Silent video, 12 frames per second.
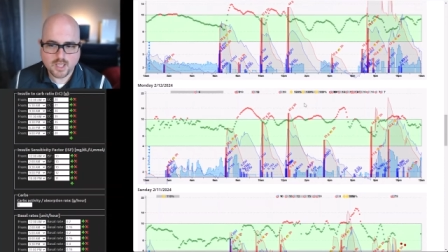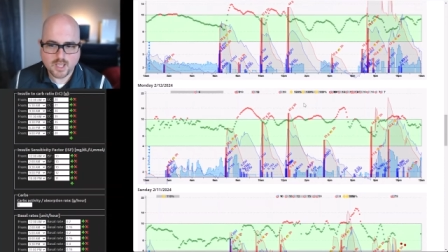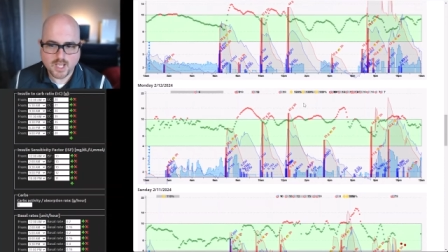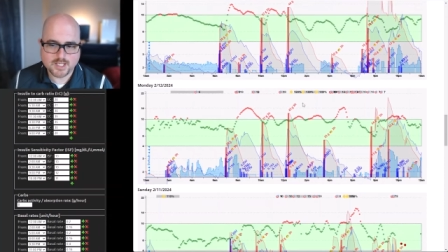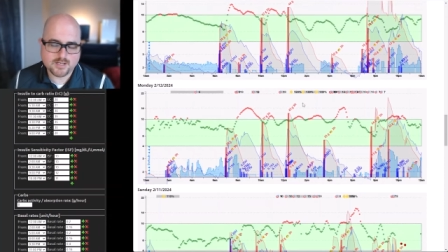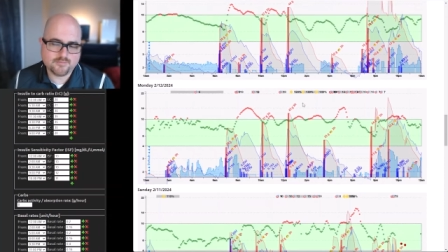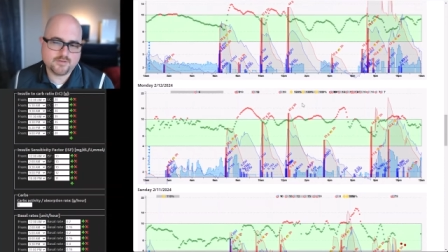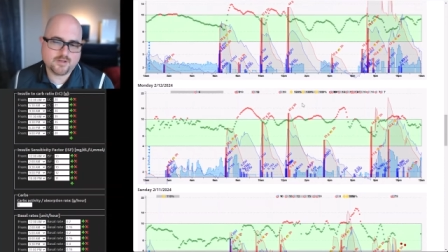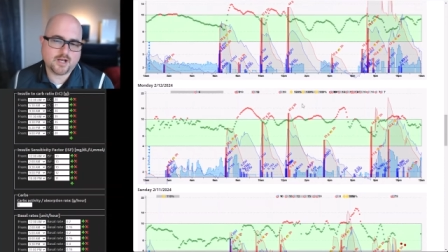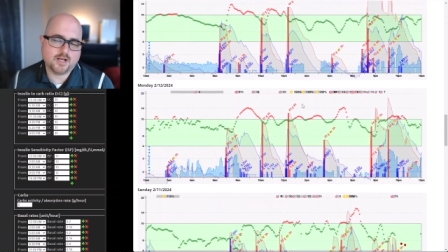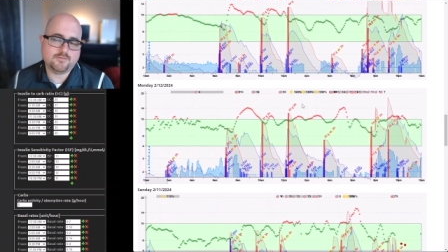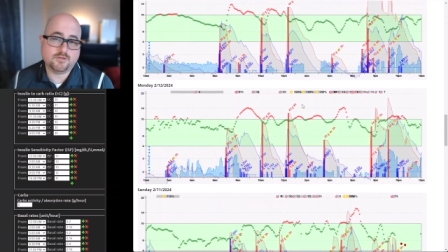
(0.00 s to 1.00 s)
I need to
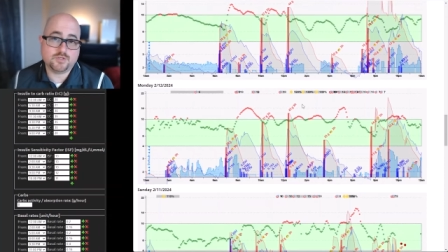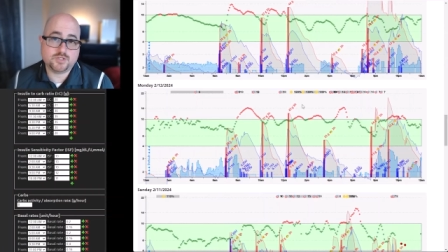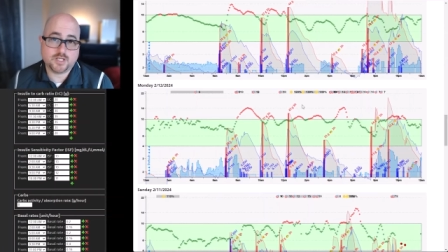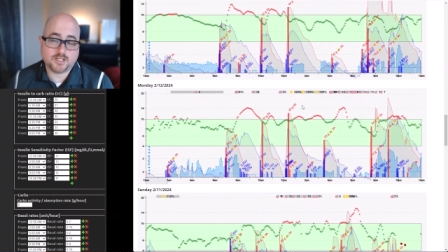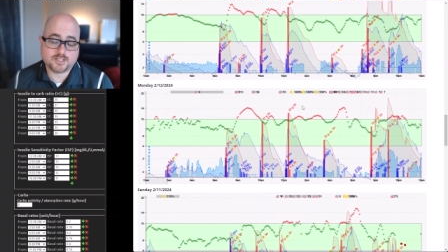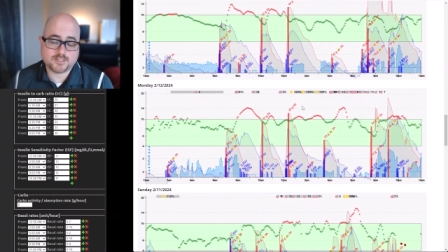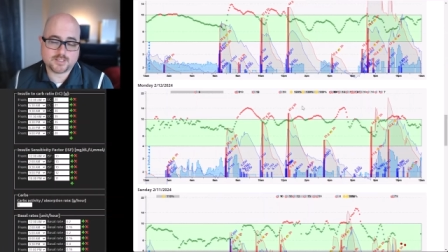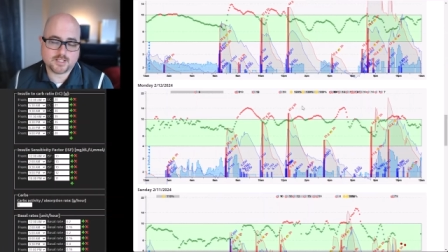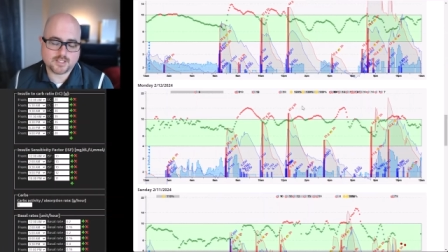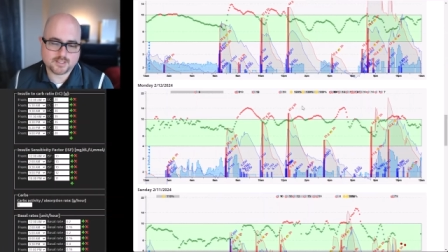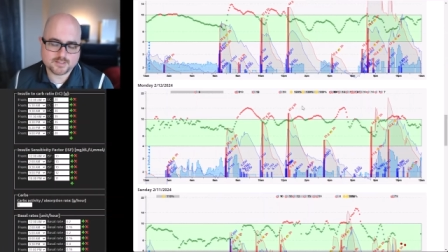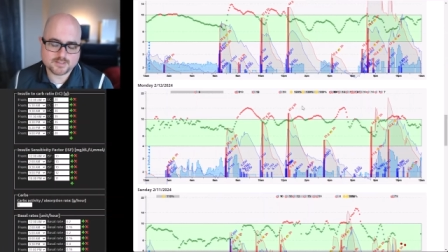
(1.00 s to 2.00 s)
figure out if you changed
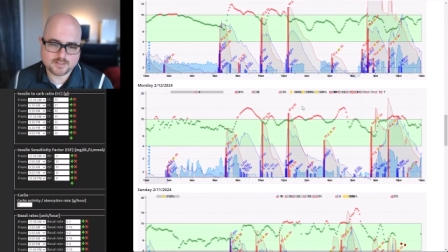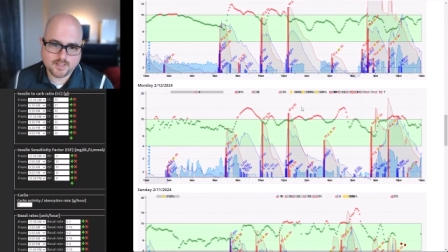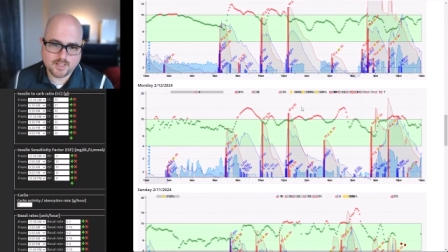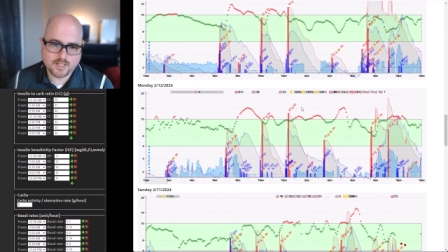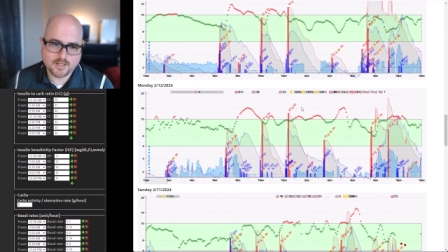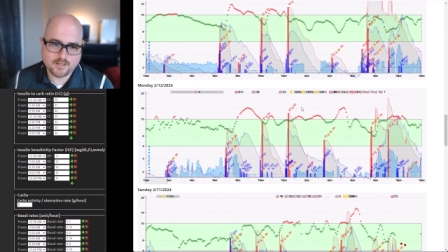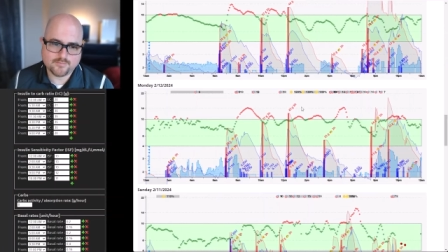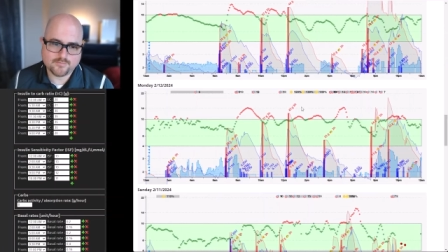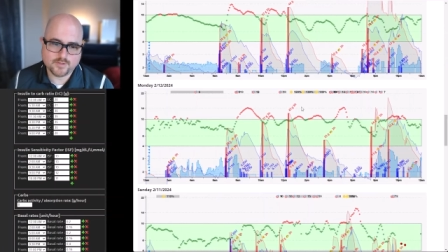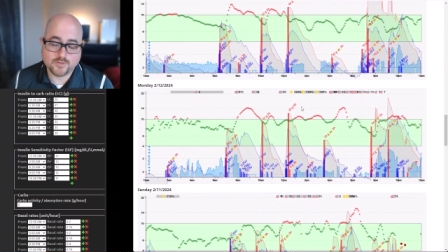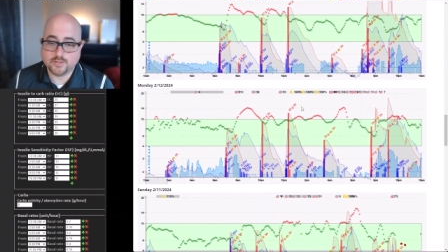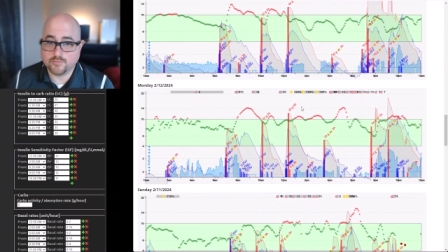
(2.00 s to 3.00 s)
settings and if
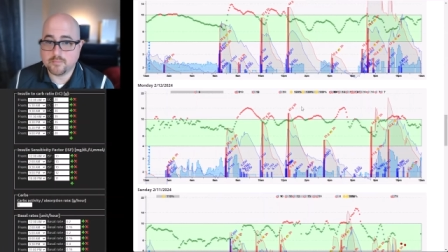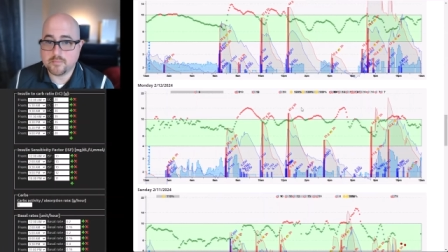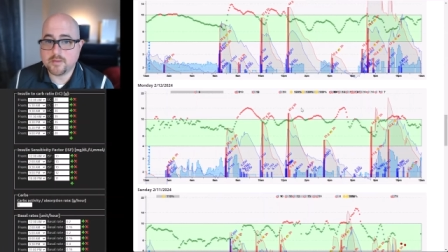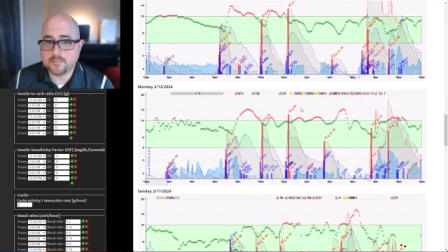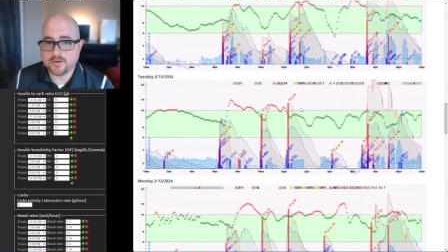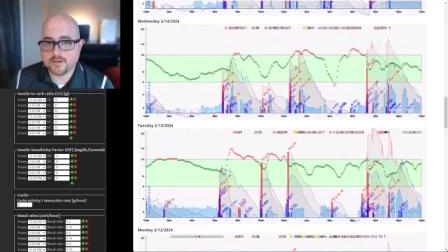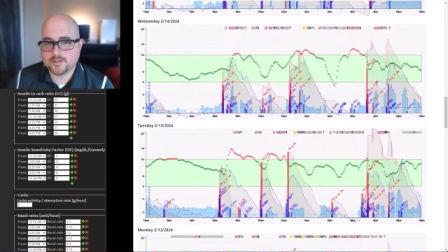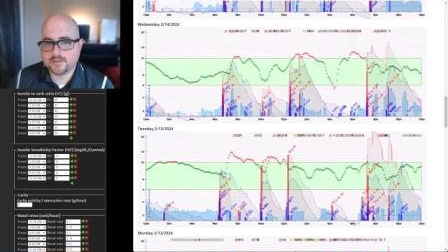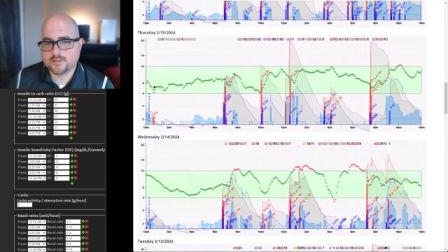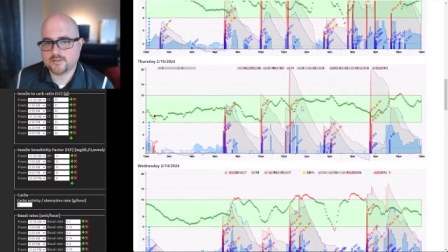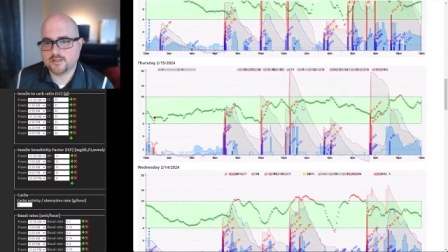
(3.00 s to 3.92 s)
you didn't remember